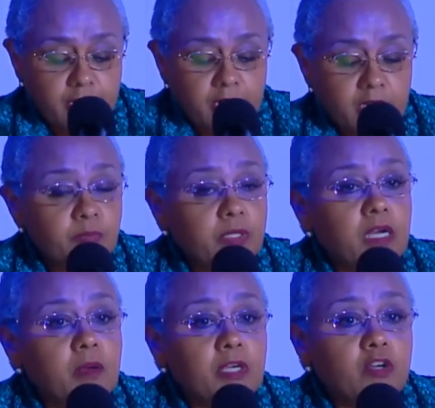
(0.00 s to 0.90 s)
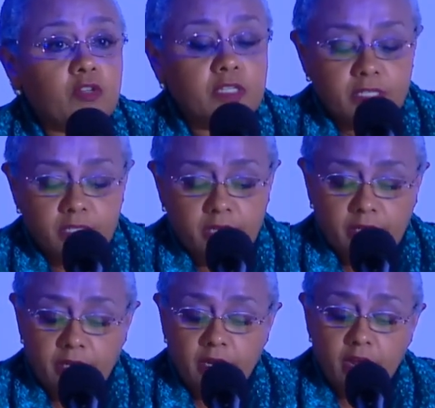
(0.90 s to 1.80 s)
has become a
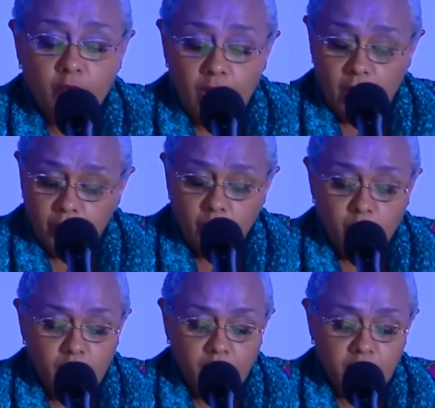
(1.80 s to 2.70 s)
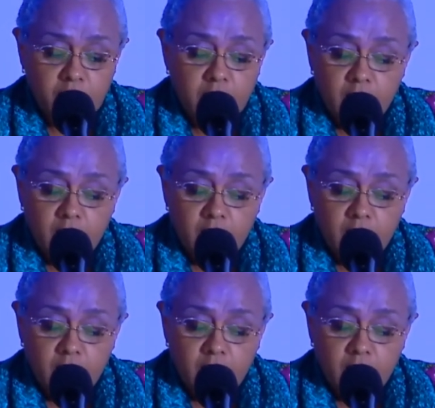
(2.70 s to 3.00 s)
concern around the world